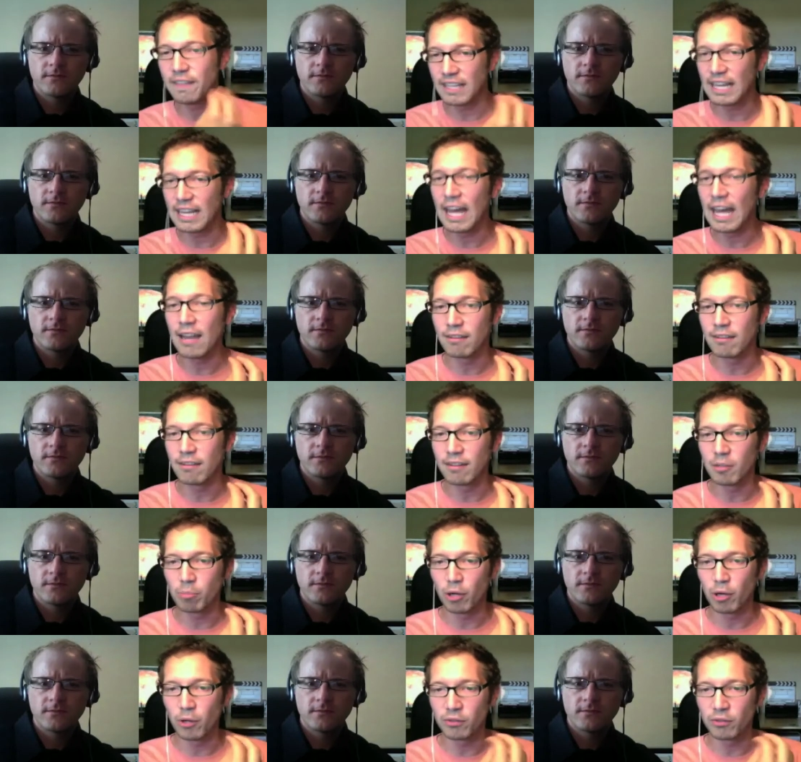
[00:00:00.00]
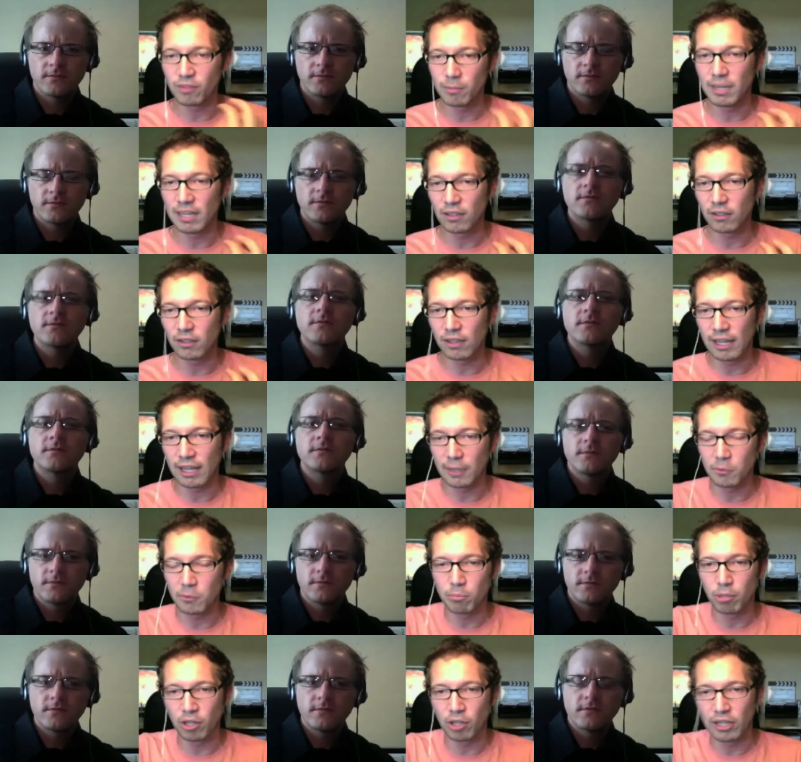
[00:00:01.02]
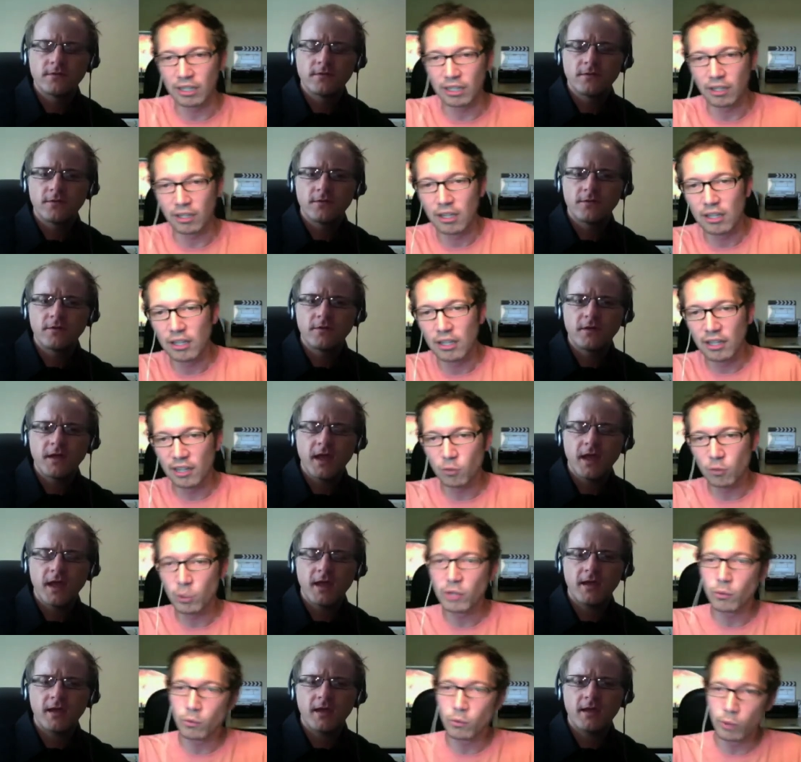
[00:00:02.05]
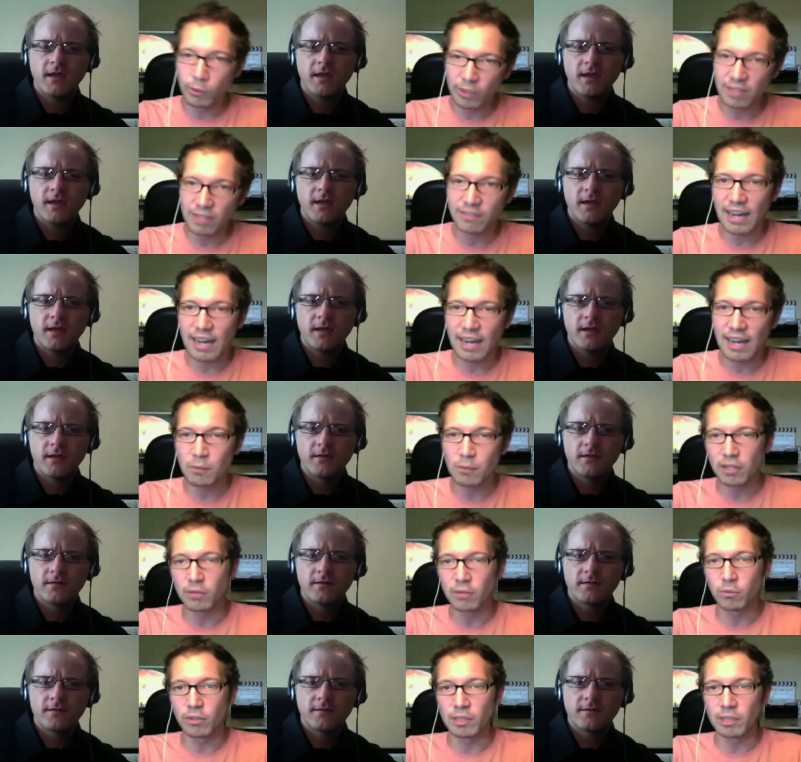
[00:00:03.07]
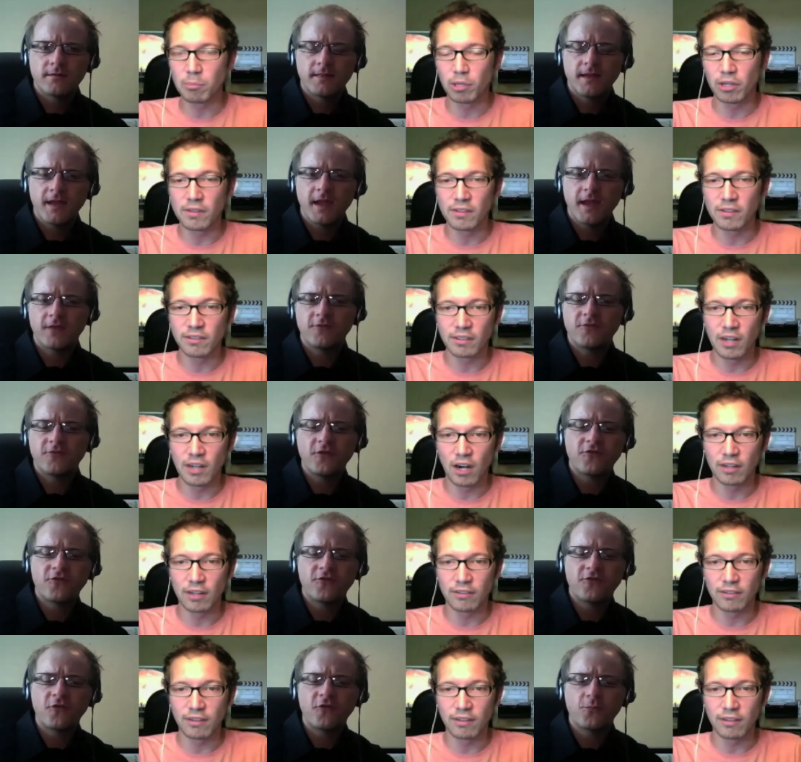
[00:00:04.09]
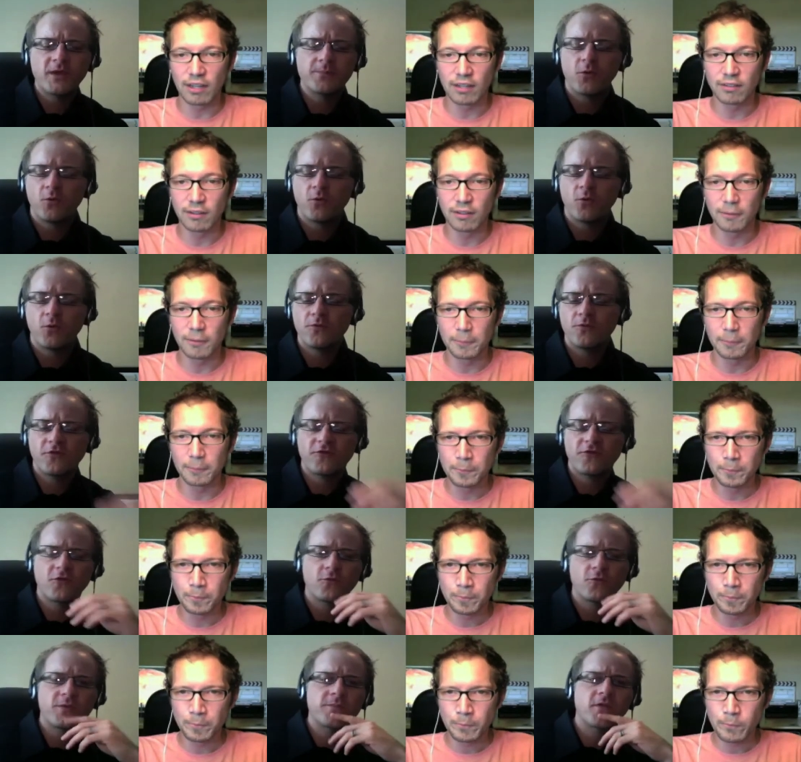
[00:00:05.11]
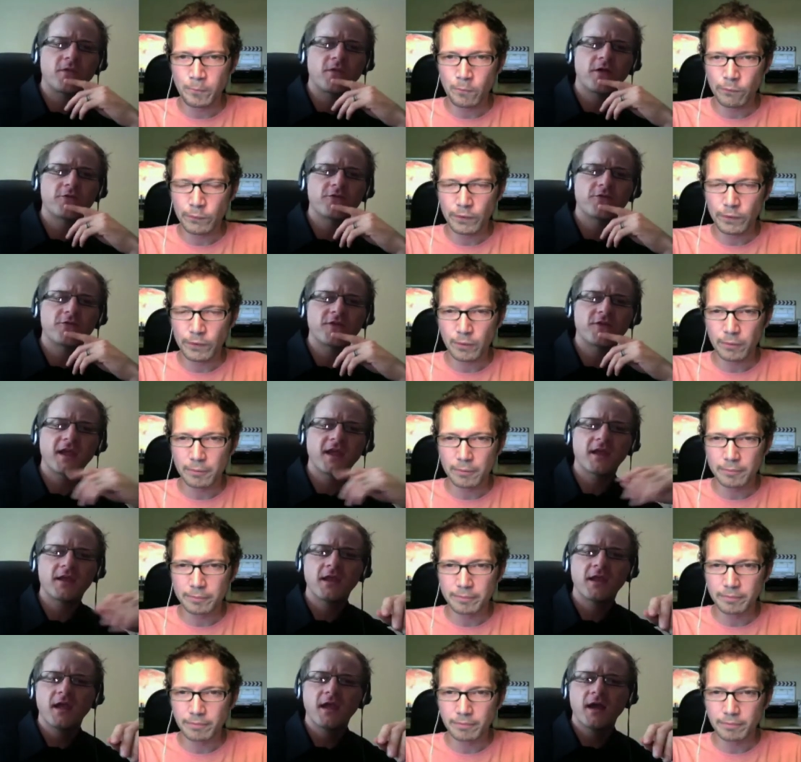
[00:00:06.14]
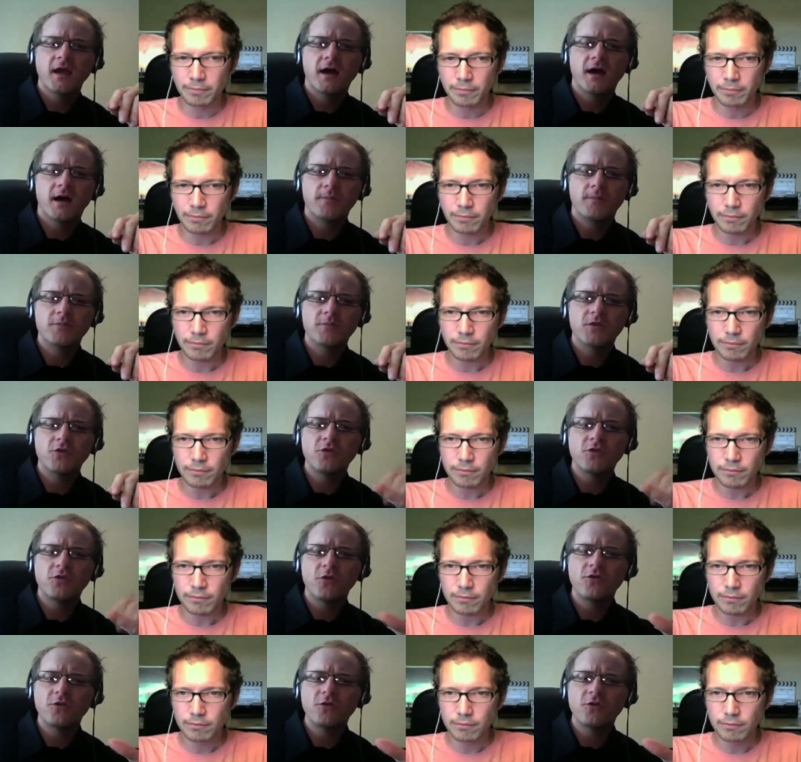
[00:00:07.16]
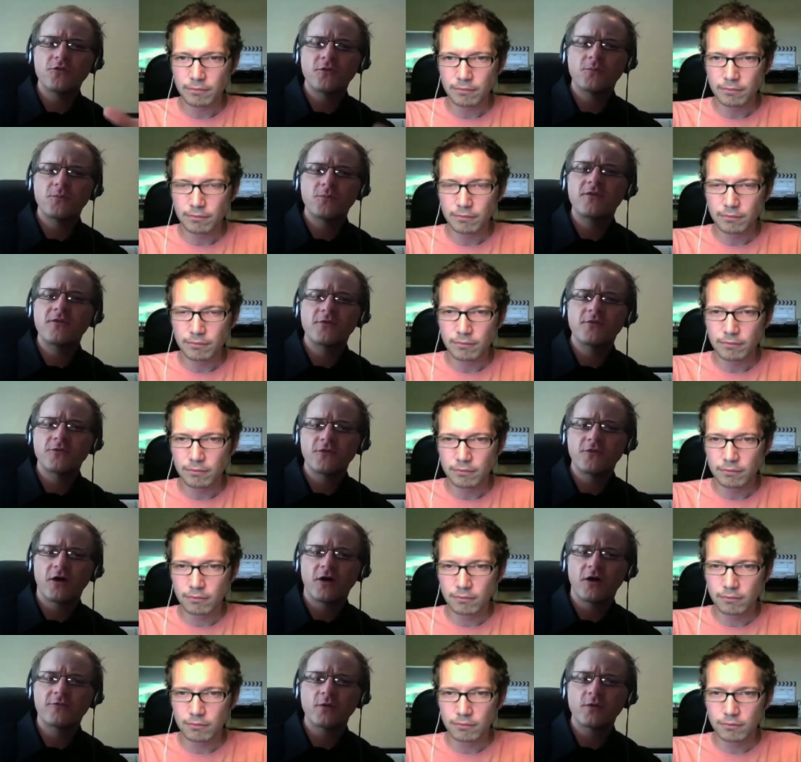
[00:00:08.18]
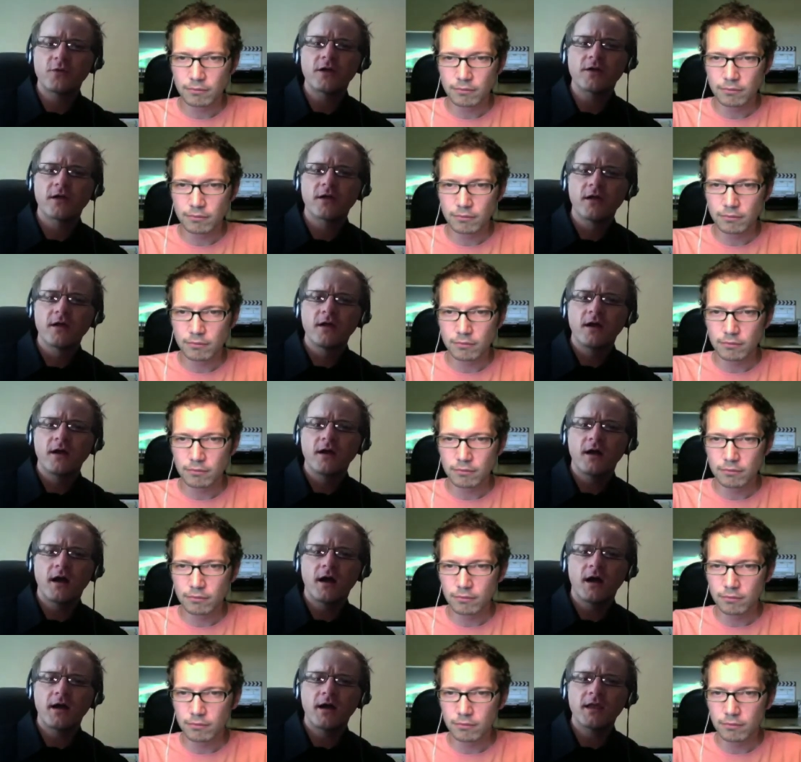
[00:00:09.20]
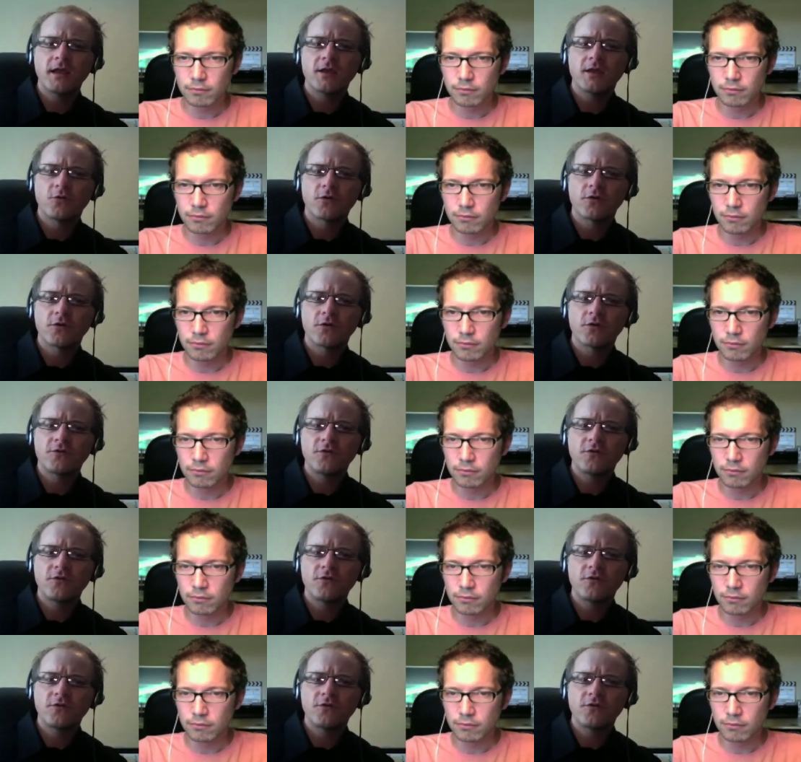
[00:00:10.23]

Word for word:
Speaker 1: the end in post to make it look like it was burning because we, we were inside, we couldn't really burn the cigar. And just inside. so
Speaker 2: people just so people understand, um, you, you, used a piece of software uh, in order